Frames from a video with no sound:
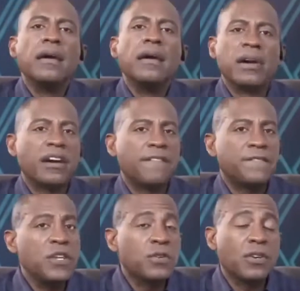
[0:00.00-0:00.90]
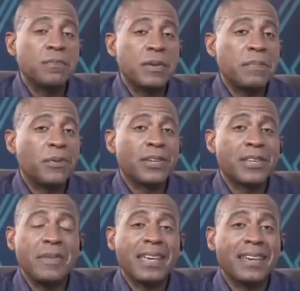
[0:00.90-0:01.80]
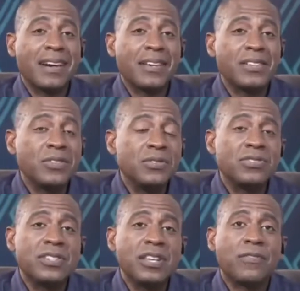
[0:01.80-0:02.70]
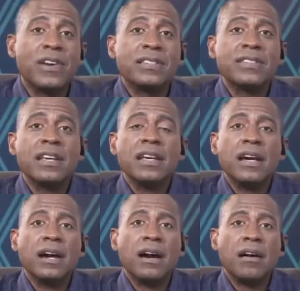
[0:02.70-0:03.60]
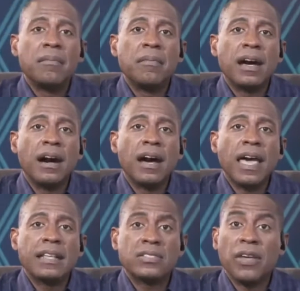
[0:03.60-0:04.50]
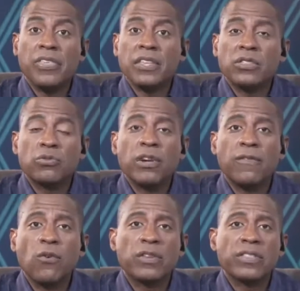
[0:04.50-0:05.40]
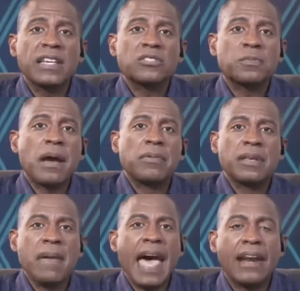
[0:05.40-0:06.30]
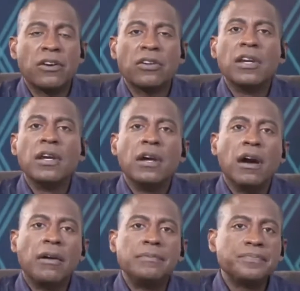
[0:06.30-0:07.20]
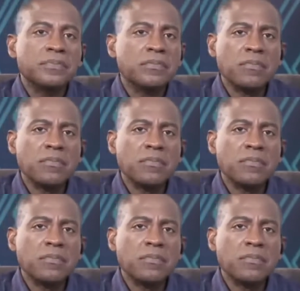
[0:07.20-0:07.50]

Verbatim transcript: But a few good people can make a huge difference. Um, uh, and so I think three or four things probably matter. Um,